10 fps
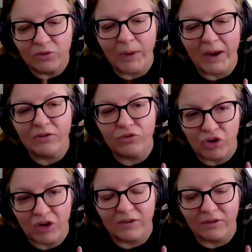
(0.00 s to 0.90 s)
paint
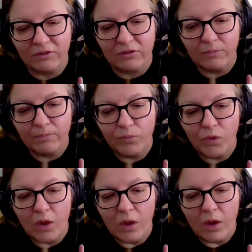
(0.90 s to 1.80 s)
Jesus.
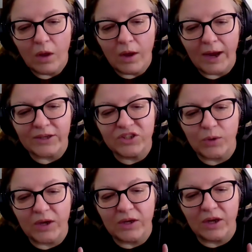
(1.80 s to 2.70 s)
And
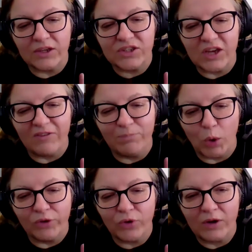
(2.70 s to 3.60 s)
so he did a
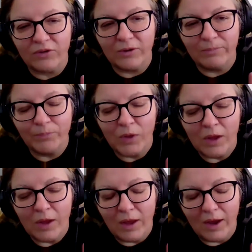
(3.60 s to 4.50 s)
self-portrait.
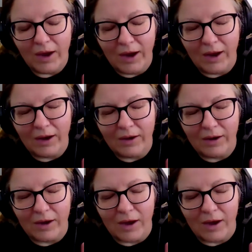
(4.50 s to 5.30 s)
And